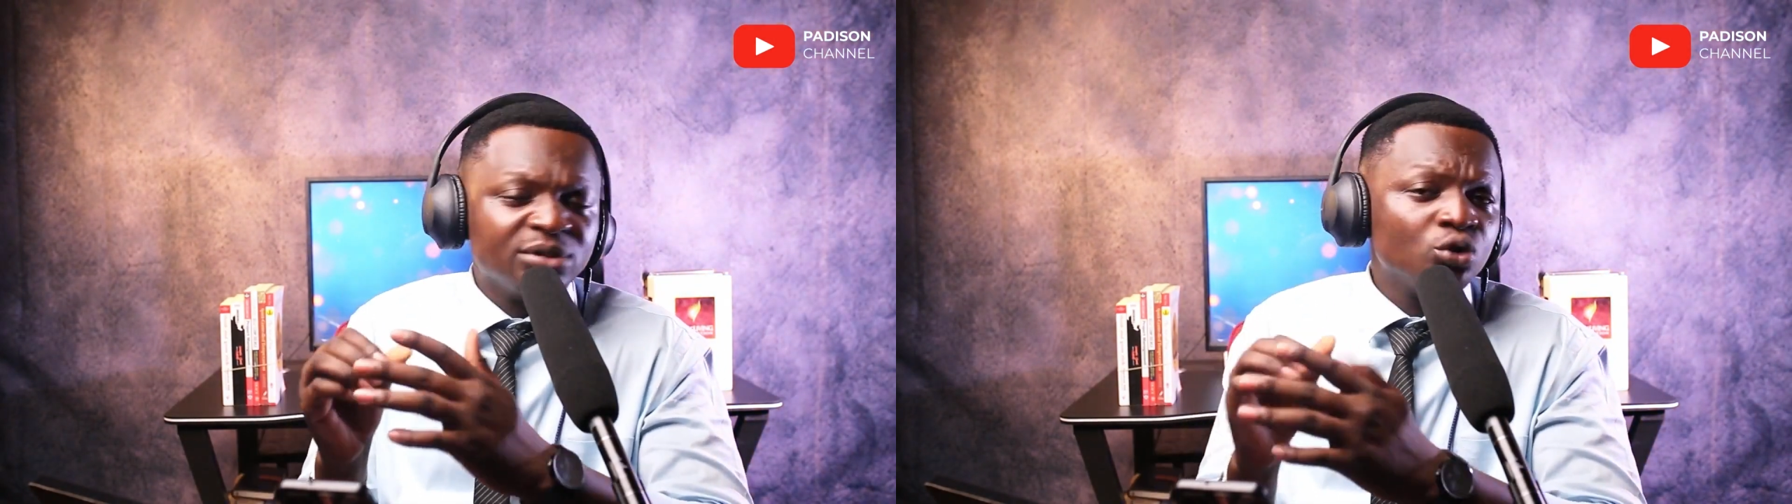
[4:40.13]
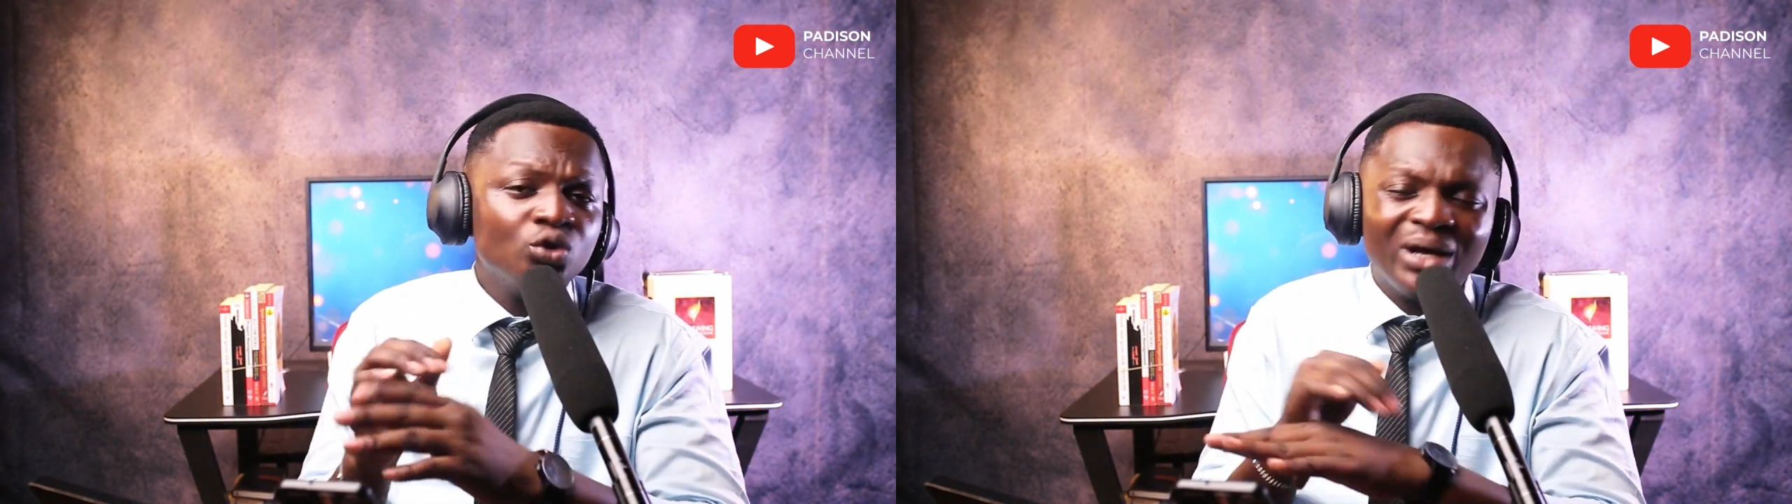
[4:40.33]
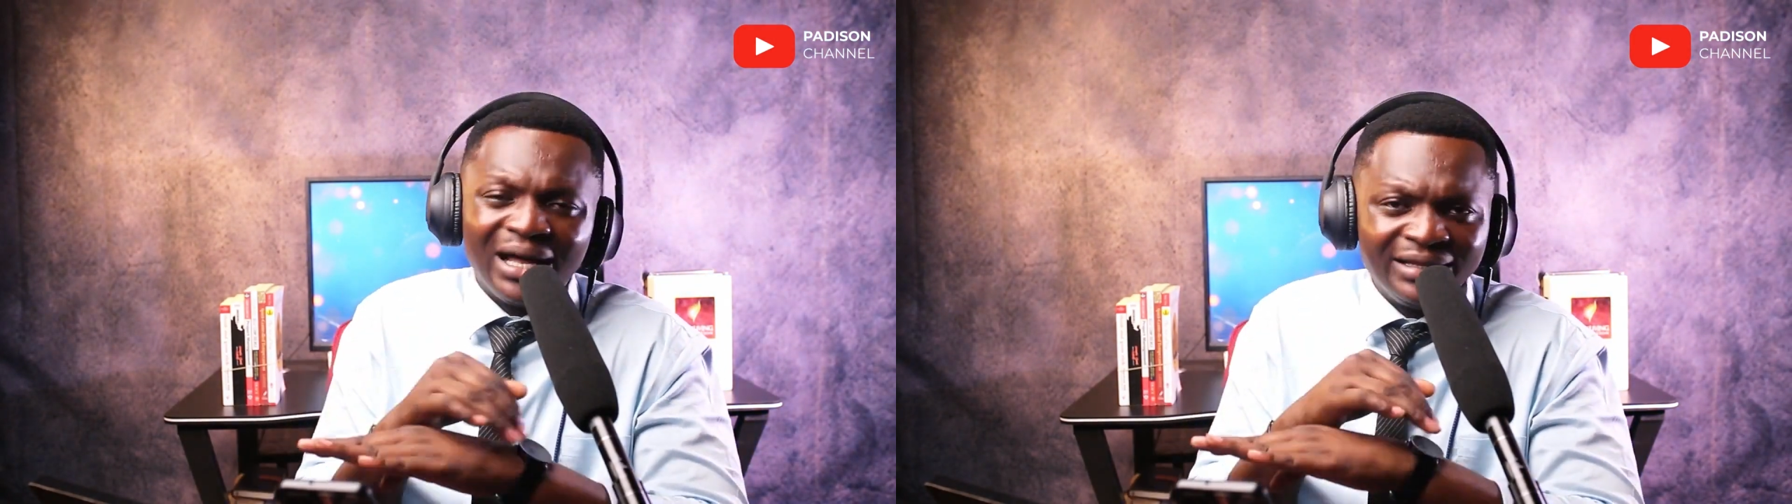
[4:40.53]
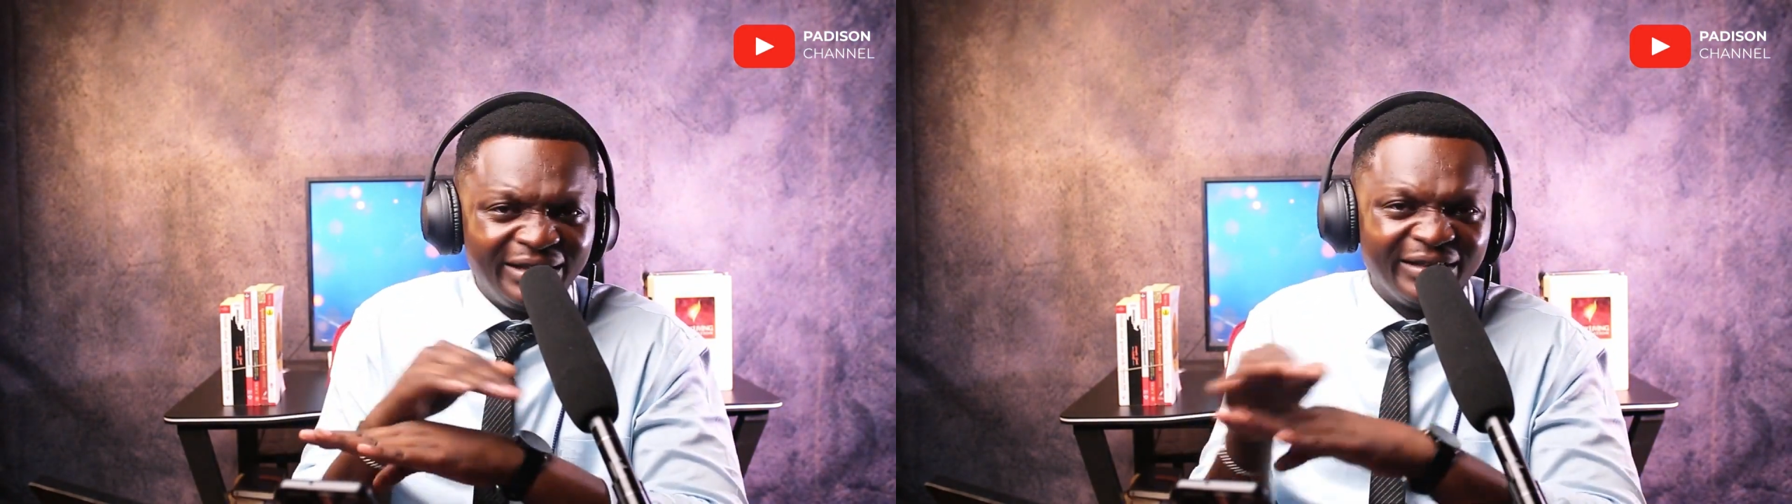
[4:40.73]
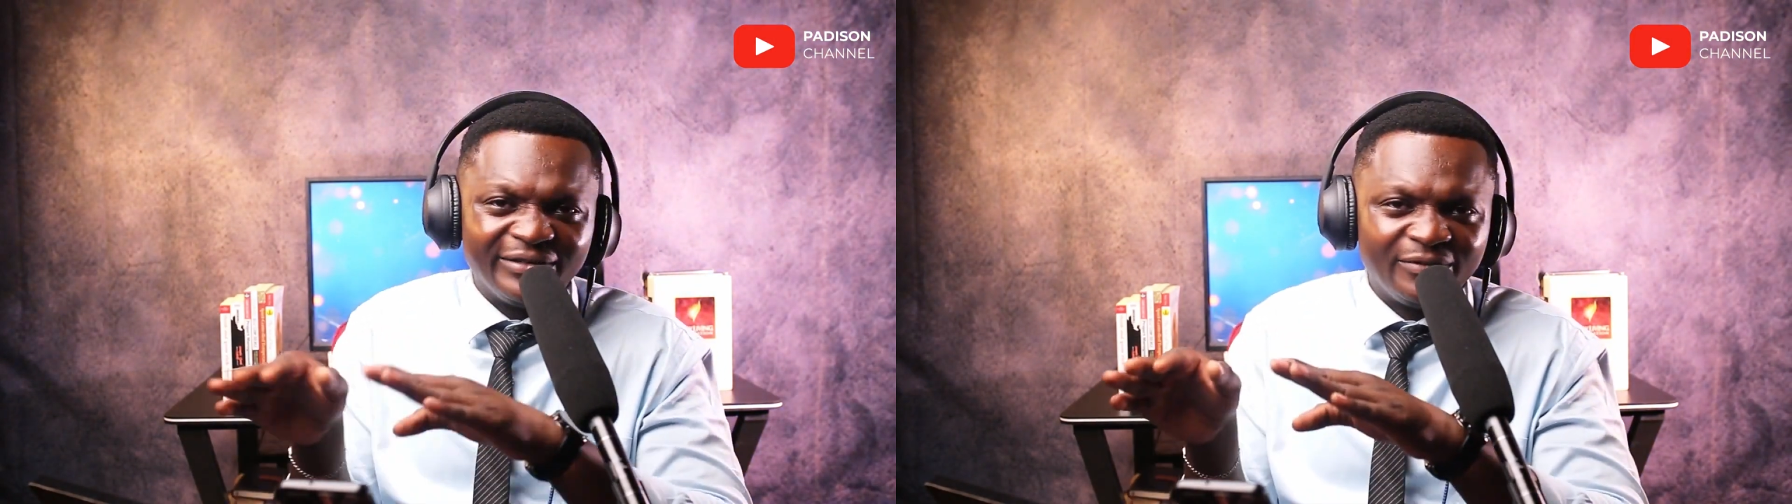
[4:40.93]
So you can't
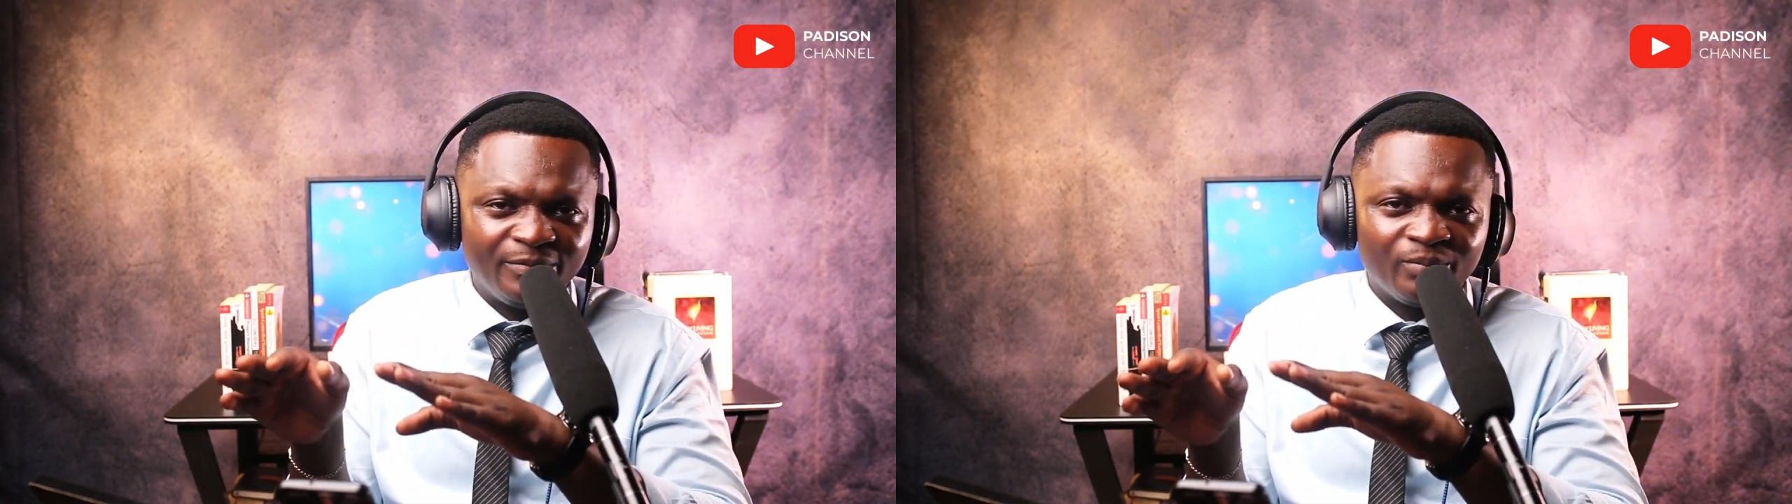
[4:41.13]
tell.